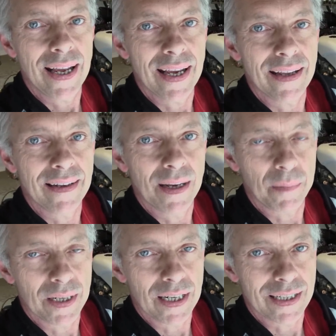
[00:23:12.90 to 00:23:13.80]
and I'm
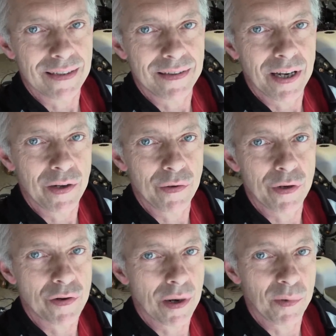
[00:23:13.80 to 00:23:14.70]
going to continue
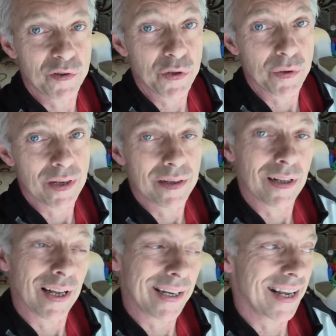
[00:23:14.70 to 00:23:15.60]
to troubleshoot
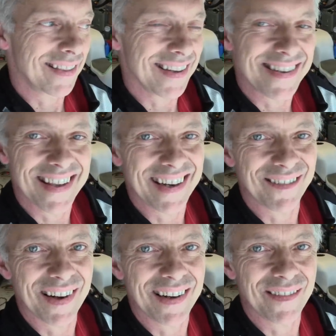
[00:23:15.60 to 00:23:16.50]
until I get this thing
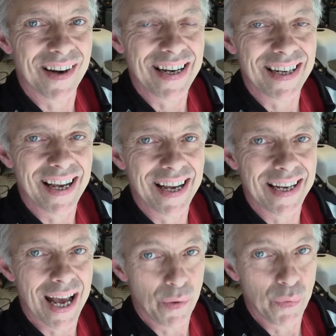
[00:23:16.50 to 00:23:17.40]
running right
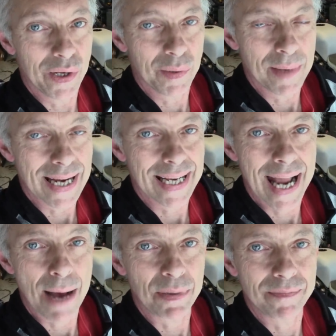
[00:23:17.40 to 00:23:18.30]
and I will make it
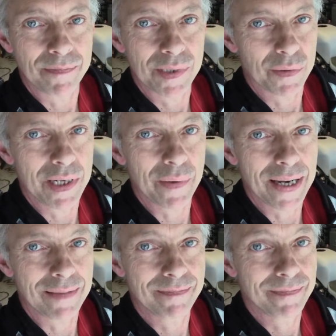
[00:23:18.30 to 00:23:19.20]
happen. So
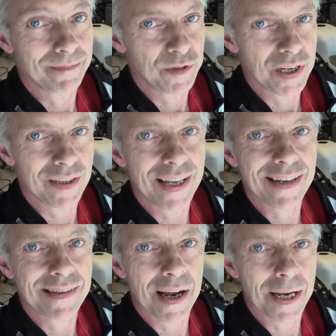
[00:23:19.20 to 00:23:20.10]
anyway, till
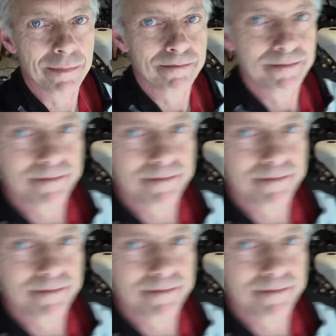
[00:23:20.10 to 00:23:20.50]
next time,